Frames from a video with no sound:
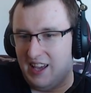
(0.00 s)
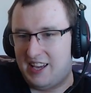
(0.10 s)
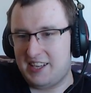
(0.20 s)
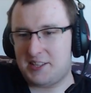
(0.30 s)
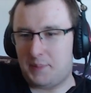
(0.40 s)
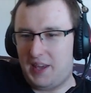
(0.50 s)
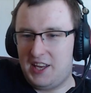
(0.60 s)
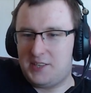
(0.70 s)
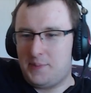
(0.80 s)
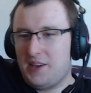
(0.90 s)
Is
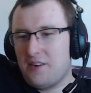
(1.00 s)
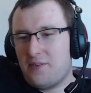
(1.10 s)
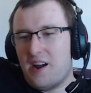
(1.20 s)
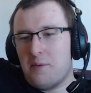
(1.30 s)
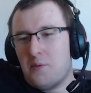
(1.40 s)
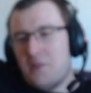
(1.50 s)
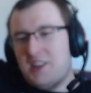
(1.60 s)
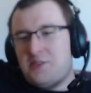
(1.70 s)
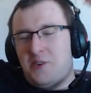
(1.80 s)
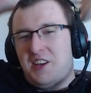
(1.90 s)
PHP a viable way
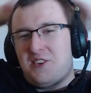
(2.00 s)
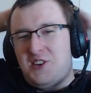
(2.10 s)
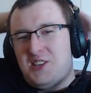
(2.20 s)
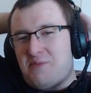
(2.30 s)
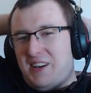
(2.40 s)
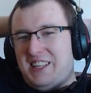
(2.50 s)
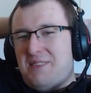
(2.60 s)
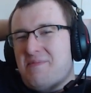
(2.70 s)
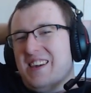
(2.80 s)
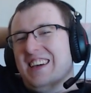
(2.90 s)
to increase my
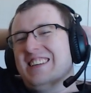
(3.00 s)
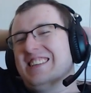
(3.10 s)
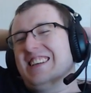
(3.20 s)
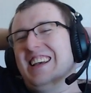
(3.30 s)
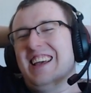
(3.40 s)
DPS?